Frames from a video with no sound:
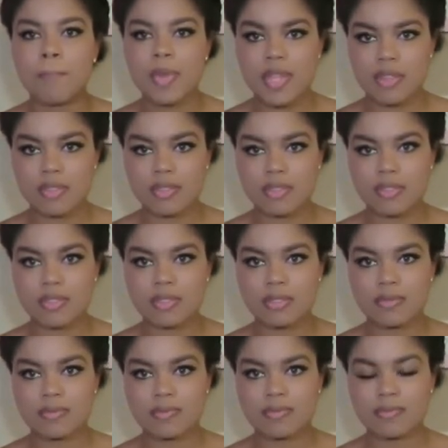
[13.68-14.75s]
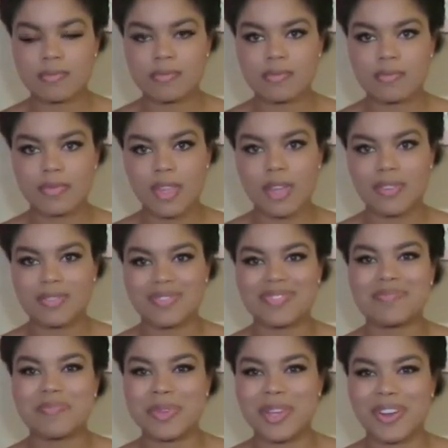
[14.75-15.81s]
Bills. No,
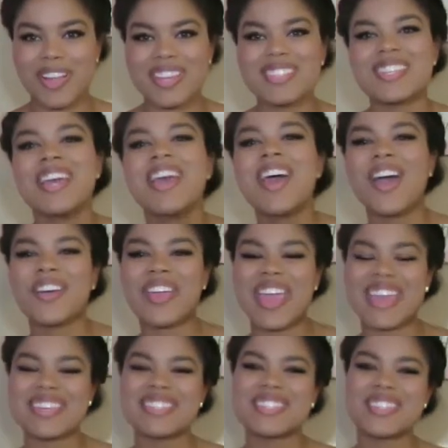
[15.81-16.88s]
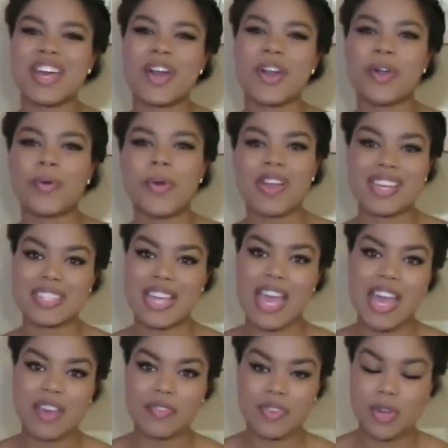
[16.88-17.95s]
periods. Okay, so, because I
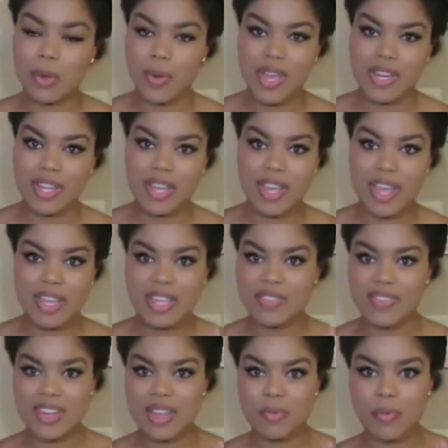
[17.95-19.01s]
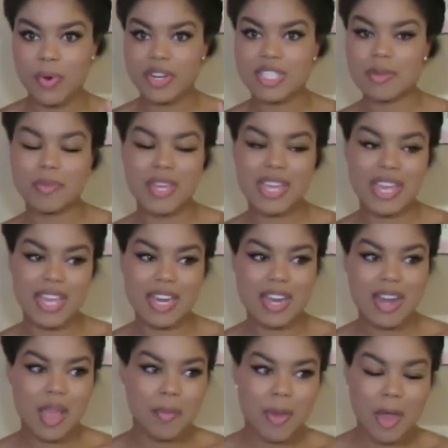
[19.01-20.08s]
have no idea even where to
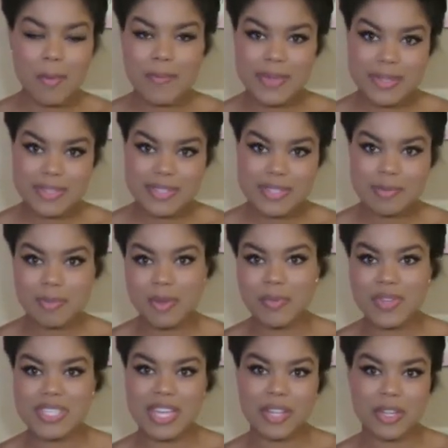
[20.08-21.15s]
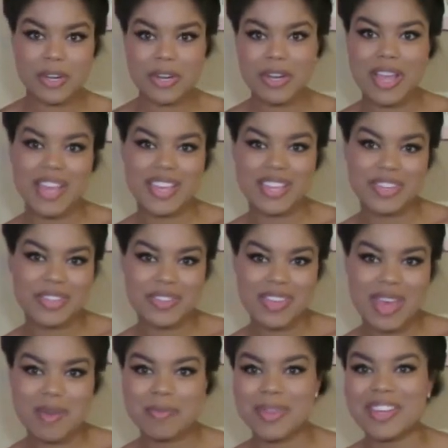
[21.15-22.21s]
begin about bills, but once I learn, I can do that.